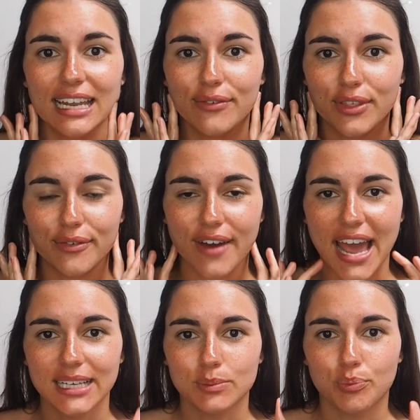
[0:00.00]
lift the
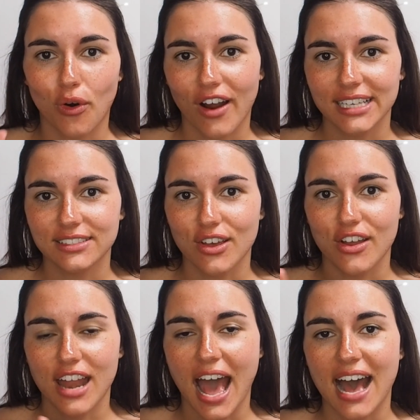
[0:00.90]
face,
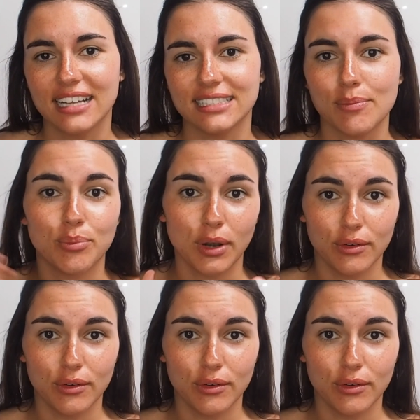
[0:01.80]
brighten and